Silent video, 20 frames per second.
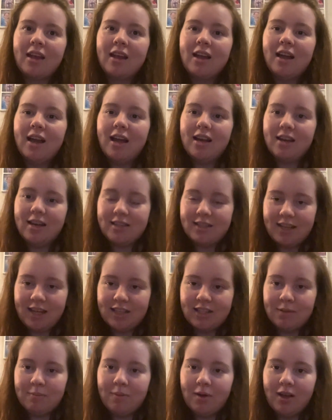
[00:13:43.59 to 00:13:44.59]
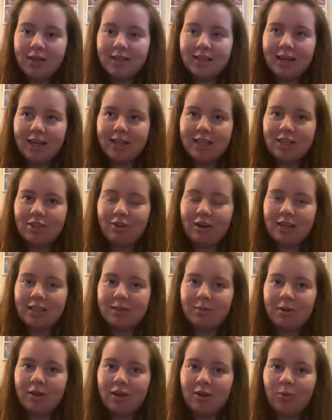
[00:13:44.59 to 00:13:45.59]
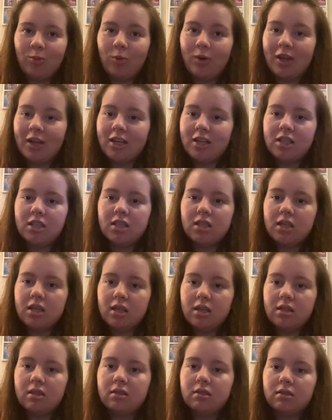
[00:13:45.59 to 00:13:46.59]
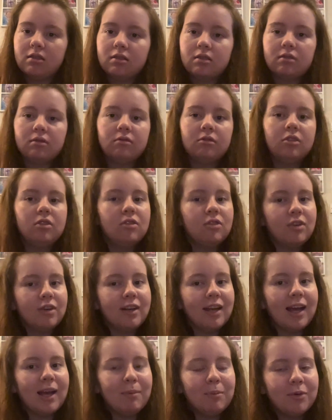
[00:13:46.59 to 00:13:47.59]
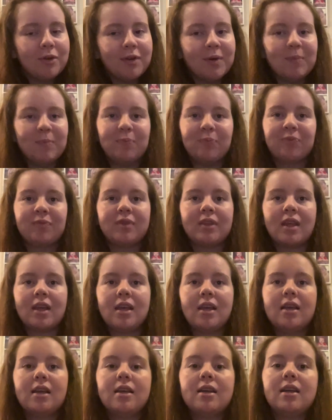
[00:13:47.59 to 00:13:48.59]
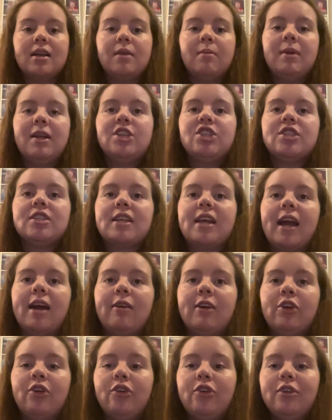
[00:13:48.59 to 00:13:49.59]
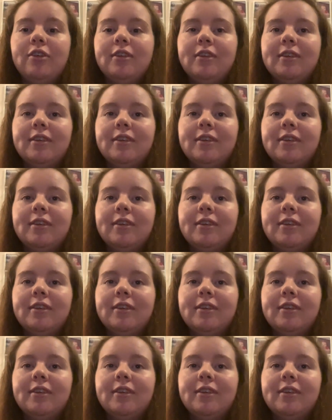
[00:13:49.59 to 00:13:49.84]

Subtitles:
unless he has a personality transplant, which is not going to happen. But let's just carry on.